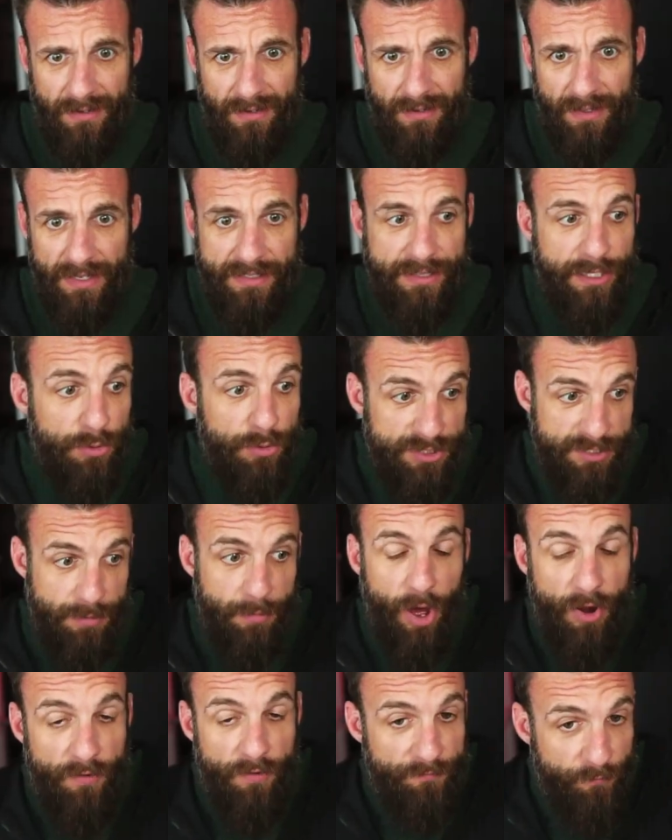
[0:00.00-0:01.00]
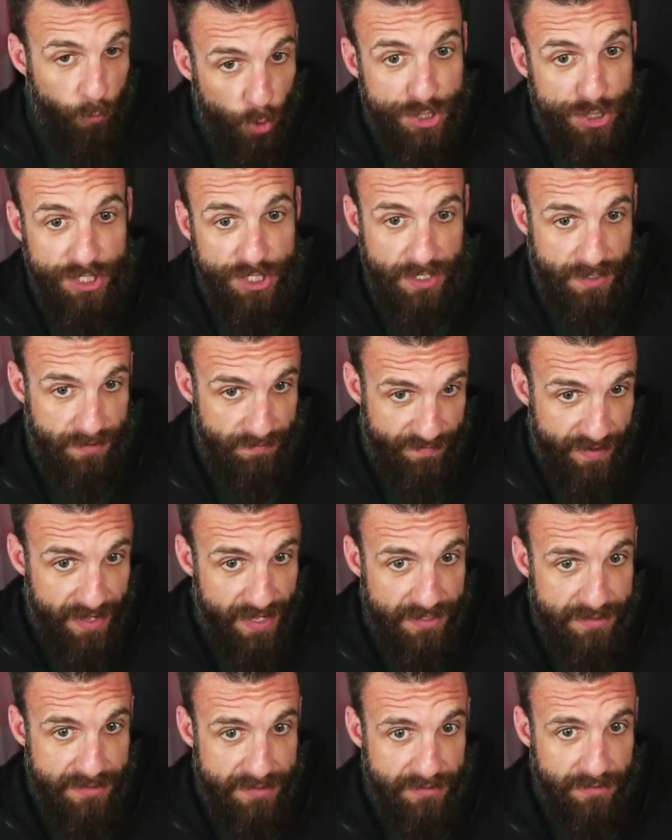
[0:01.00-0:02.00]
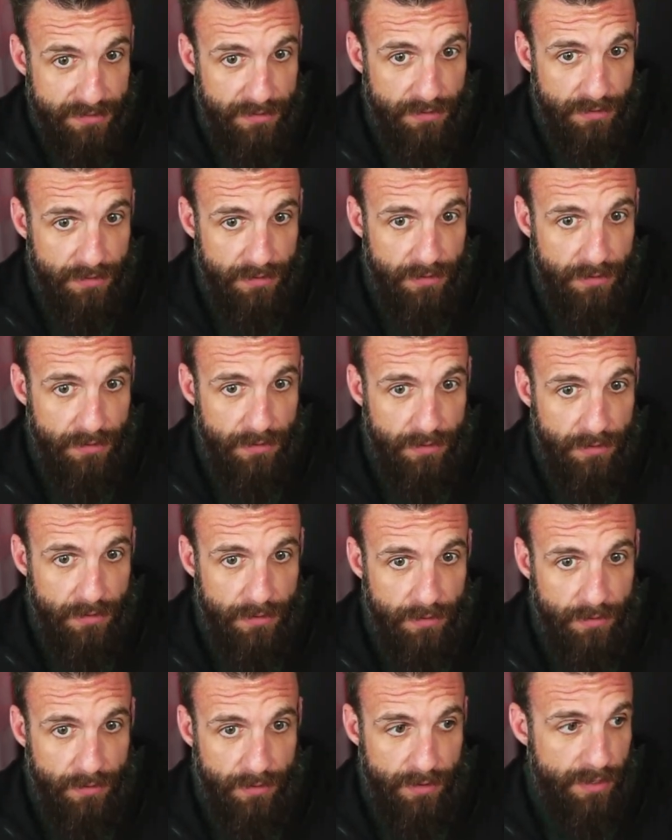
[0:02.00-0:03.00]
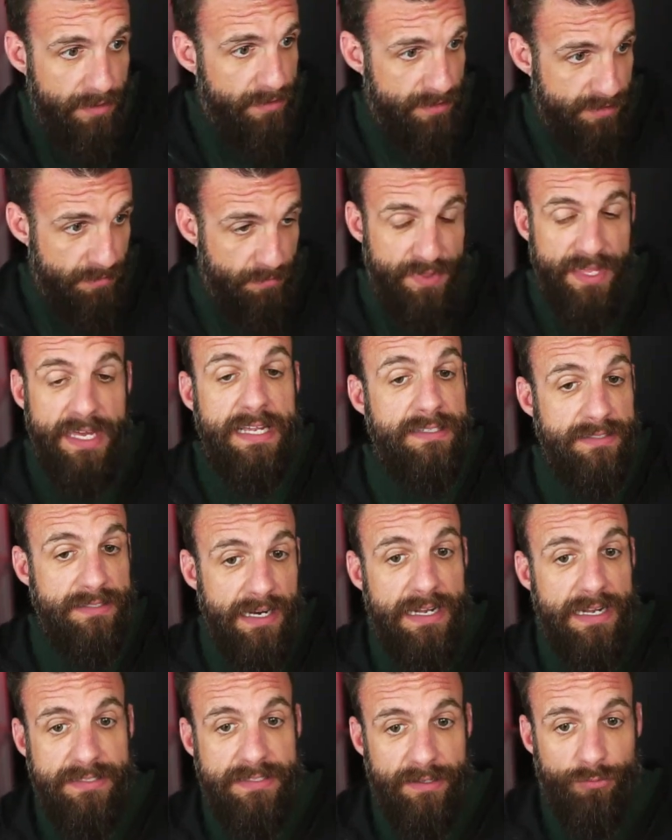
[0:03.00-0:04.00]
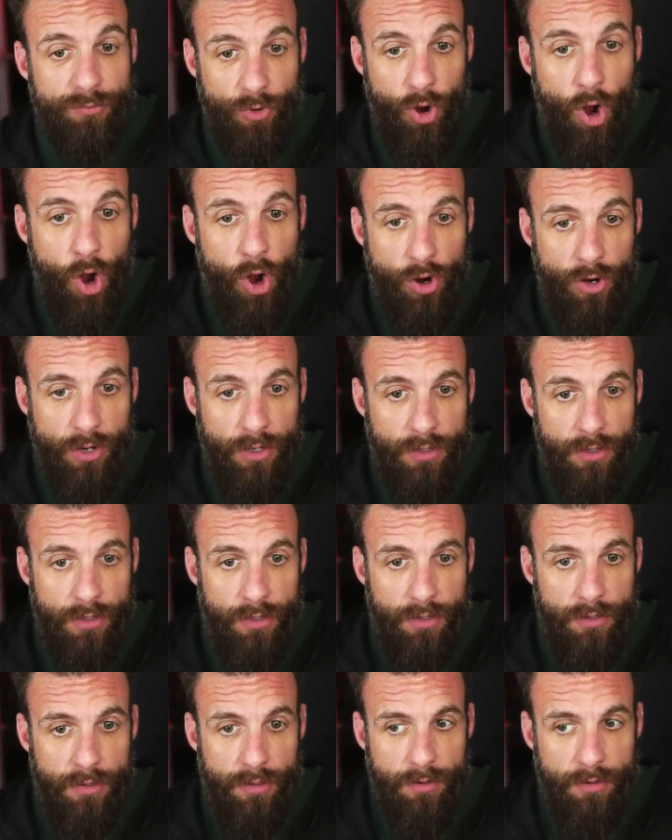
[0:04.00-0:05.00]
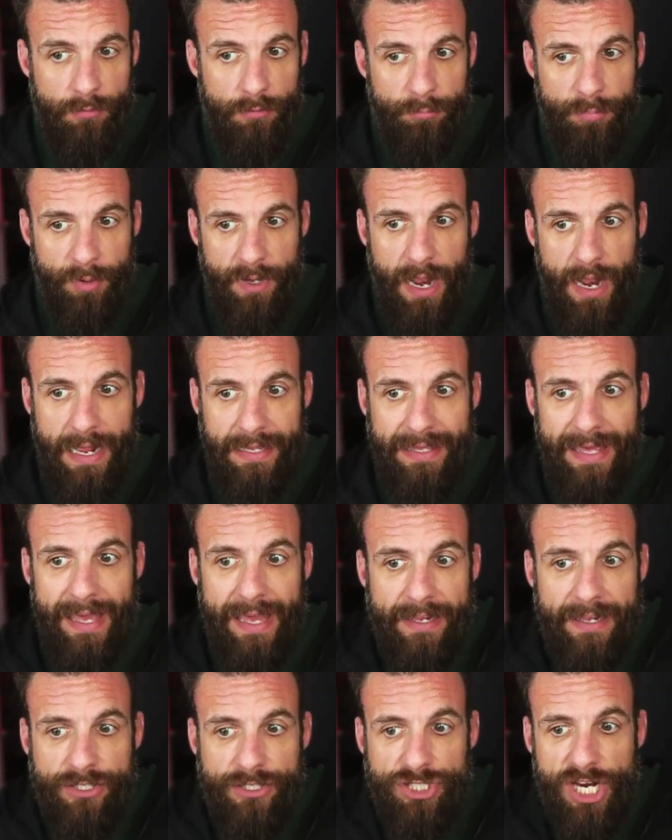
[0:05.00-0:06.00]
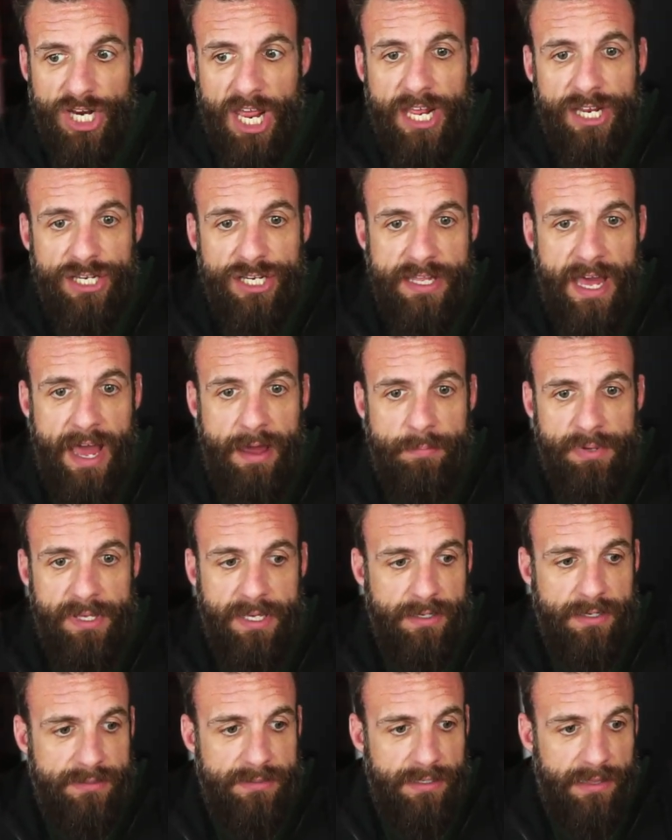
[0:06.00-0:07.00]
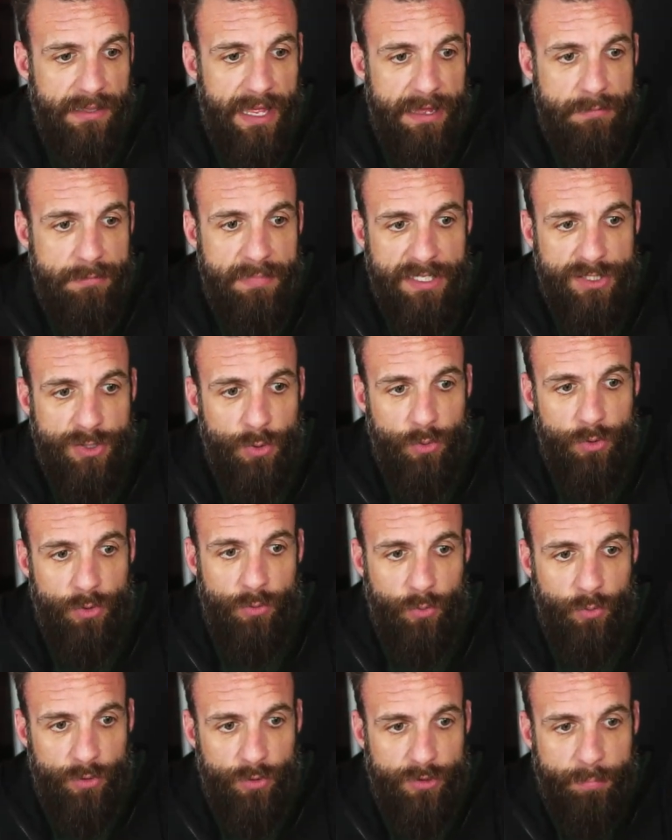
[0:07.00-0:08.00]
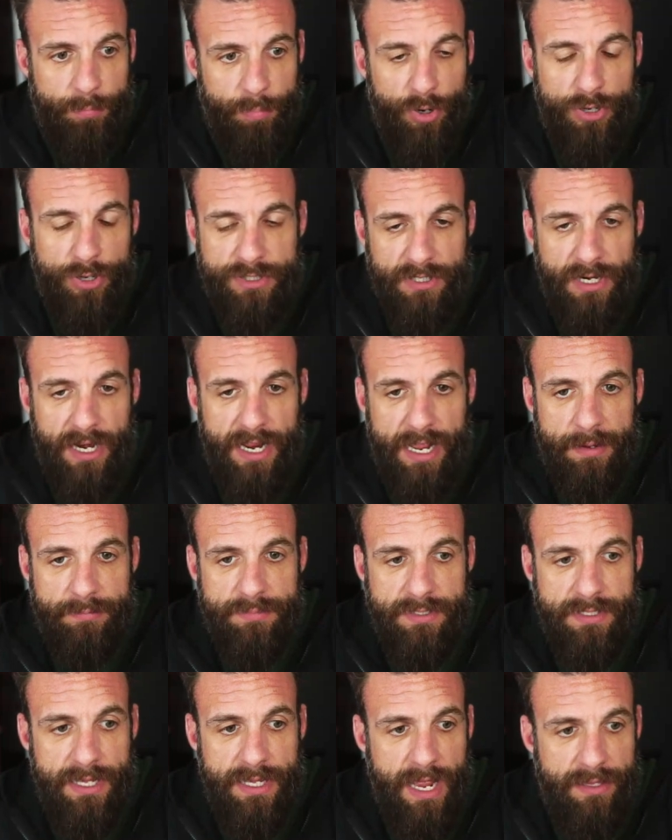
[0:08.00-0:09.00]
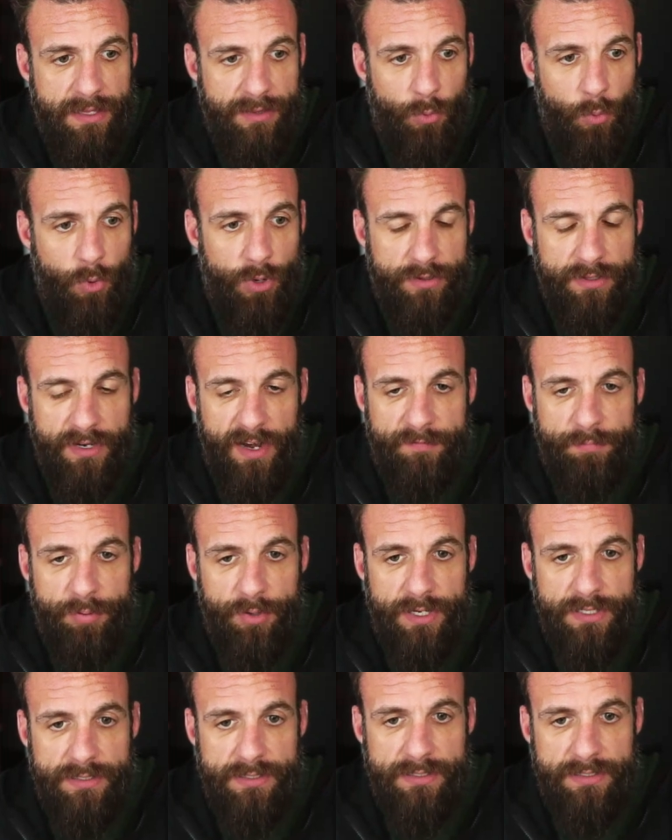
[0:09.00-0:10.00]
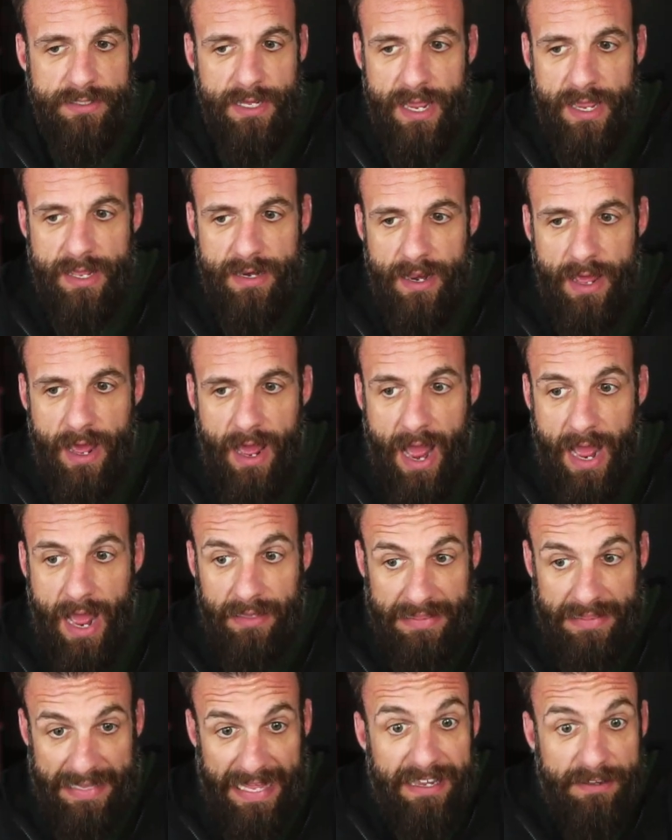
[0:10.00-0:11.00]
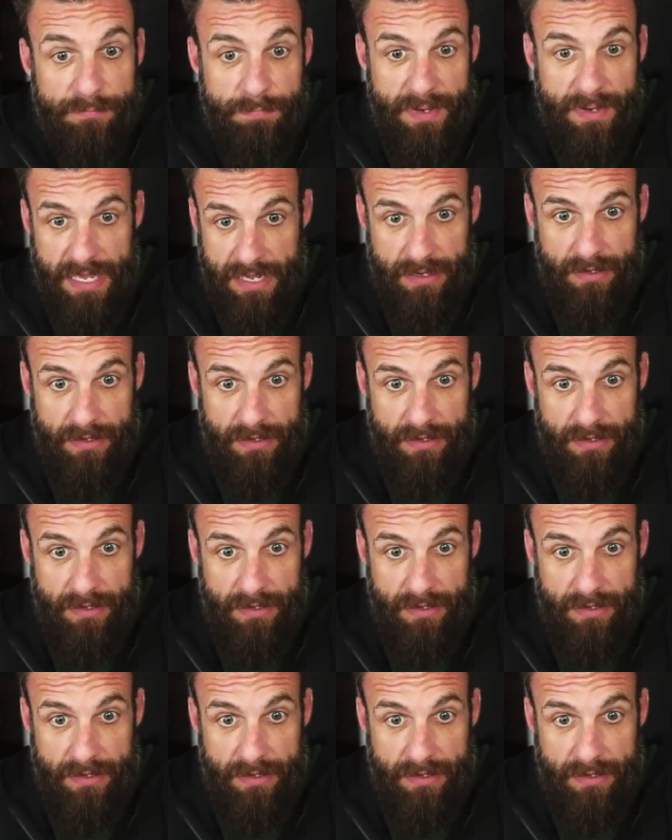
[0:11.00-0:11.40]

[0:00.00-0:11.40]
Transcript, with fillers: Like there were some unfortunate events and some things that I did wrong, but I can't change that because it led me to the person I am today and the work that I've put in today. And I like me.